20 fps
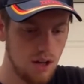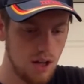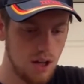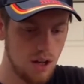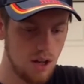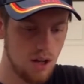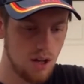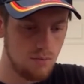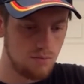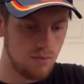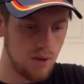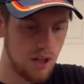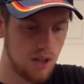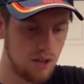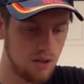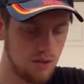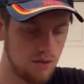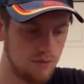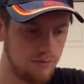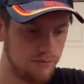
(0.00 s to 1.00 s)
I
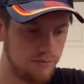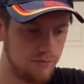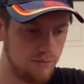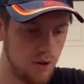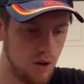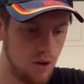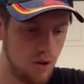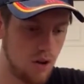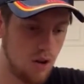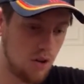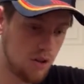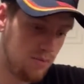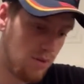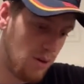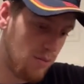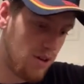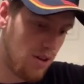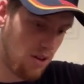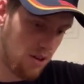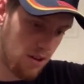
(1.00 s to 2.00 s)
mean, who knows?
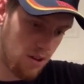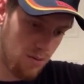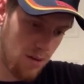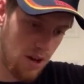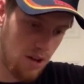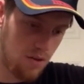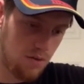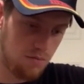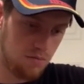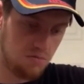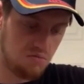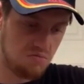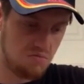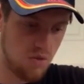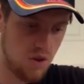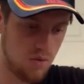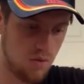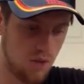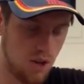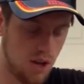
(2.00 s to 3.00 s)
Maybe I'll come out
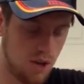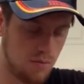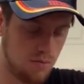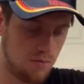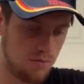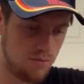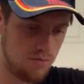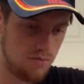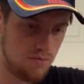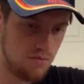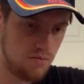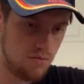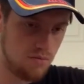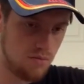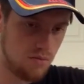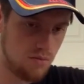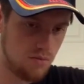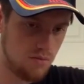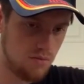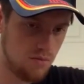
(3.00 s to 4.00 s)

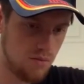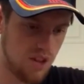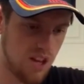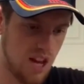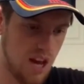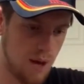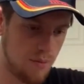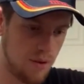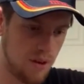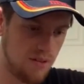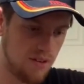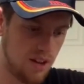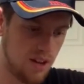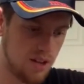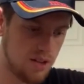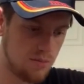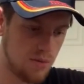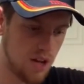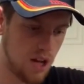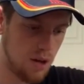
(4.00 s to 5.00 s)
with a happy
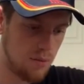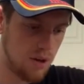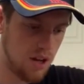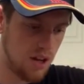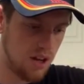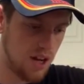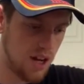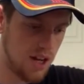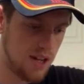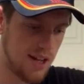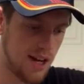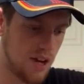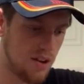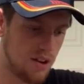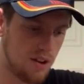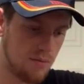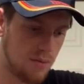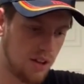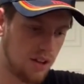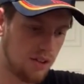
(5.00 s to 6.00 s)
face, but I mean, I doubt
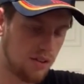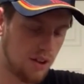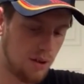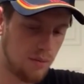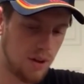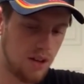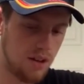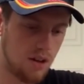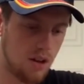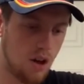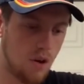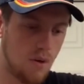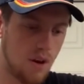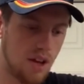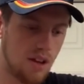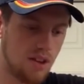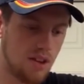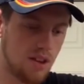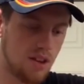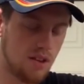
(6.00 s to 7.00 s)
it, because I mean,
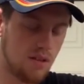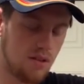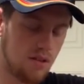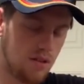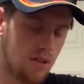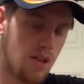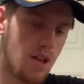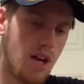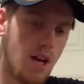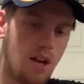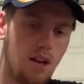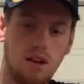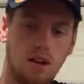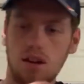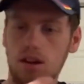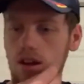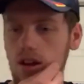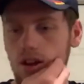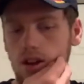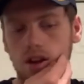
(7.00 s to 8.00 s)
knowing that,
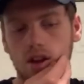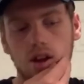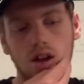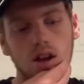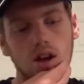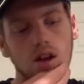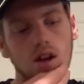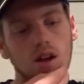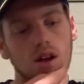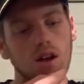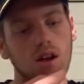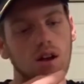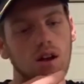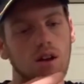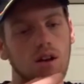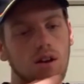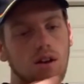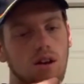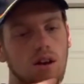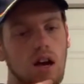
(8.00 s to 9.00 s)

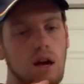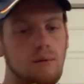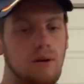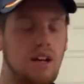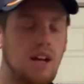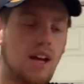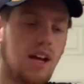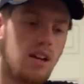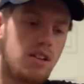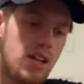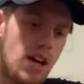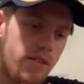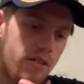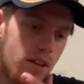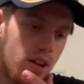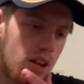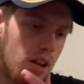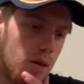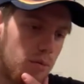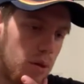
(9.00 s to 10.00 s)
I mean, it could
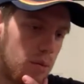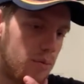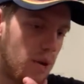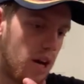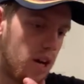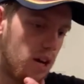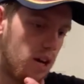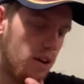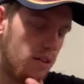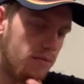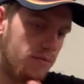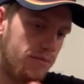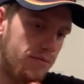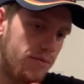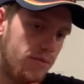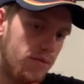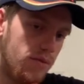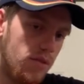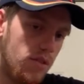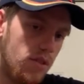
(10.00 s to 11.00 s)
definitely be better
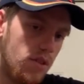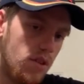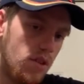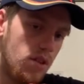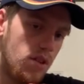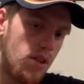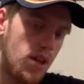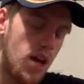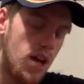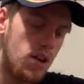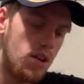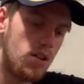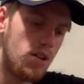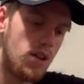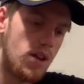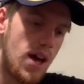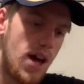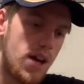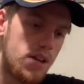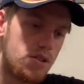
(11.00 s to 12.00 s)
than the
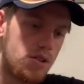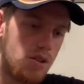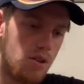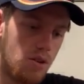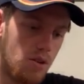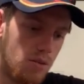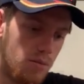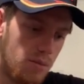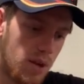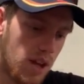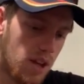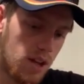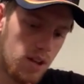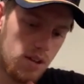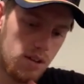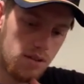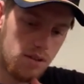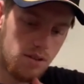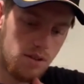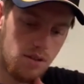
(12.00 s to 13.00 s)
last two
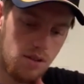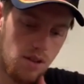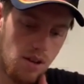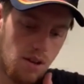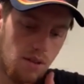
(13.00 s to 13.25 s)
because